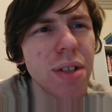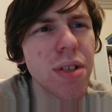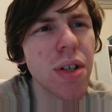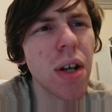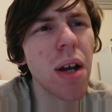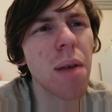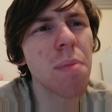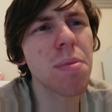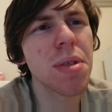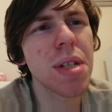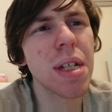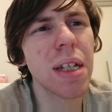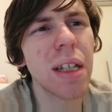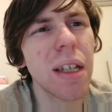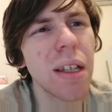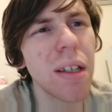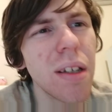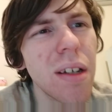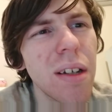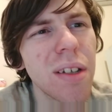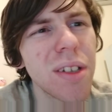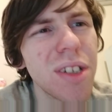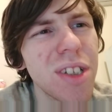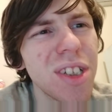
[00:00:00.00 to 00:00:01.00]
at times,
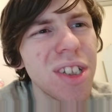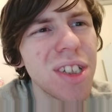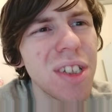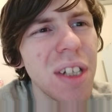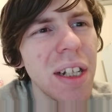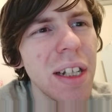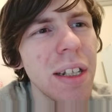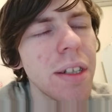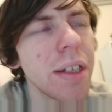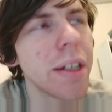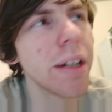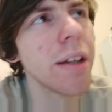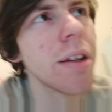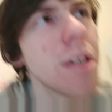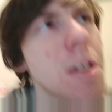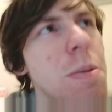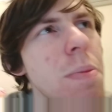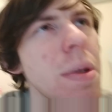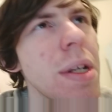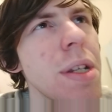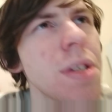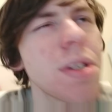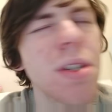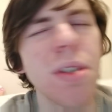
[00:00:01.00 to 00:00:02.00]
thinking, "Oh shit, you know, it's
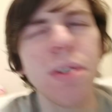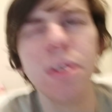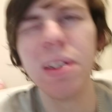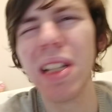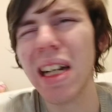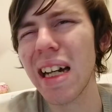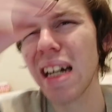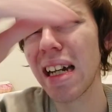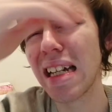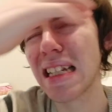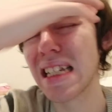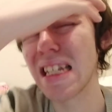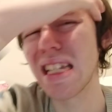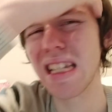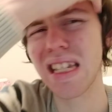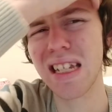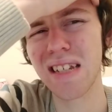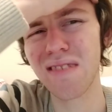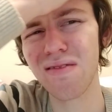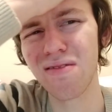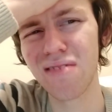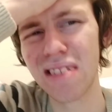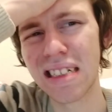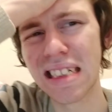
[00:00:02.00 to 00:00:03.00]
been two days. Is
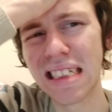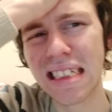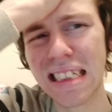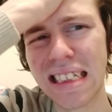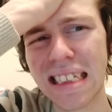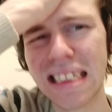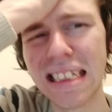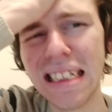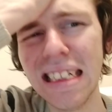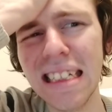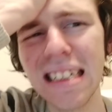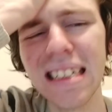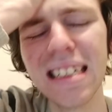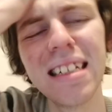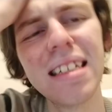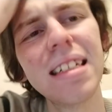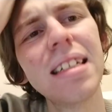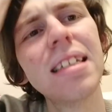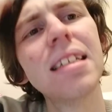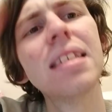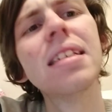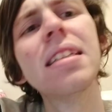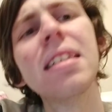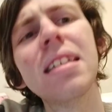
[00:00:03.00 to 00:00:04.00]
it really
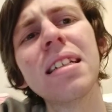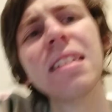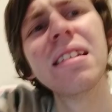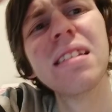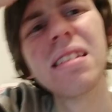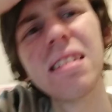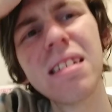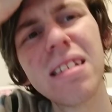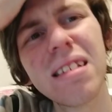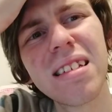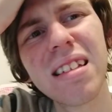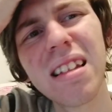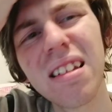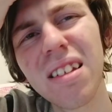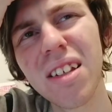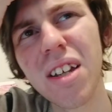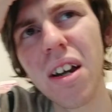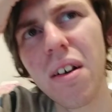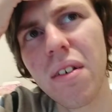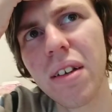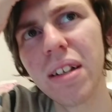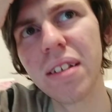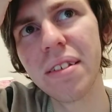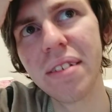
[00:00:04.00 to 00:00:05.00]

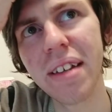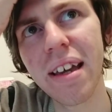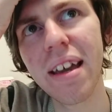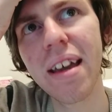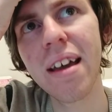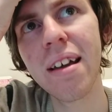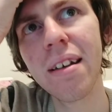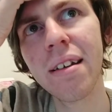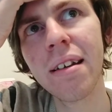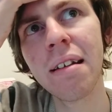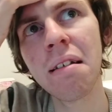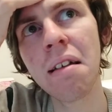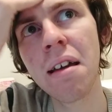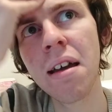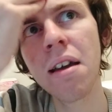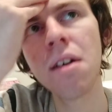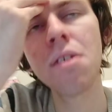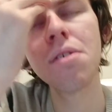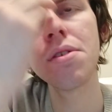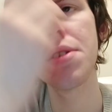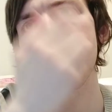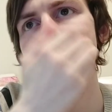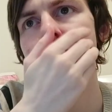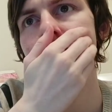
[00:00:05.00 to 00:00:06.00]
going down
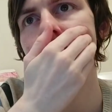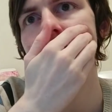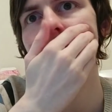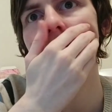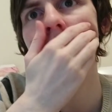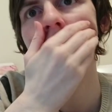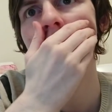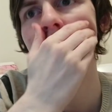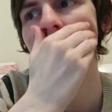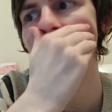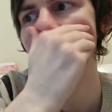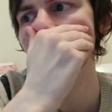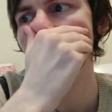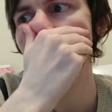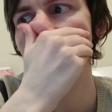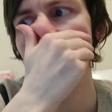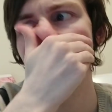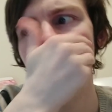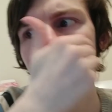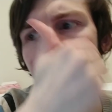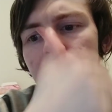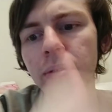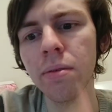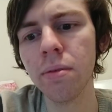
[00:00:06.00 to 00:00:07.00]
now? Is he, you
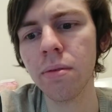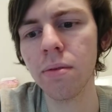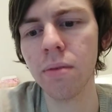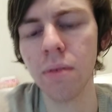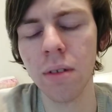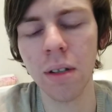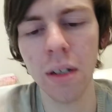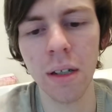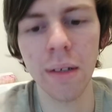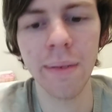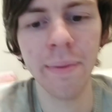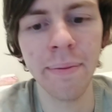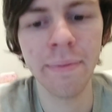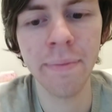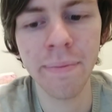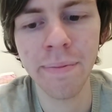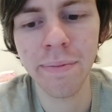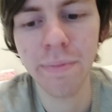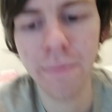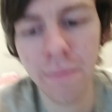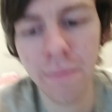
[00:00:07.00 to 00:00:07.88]
know?" Um,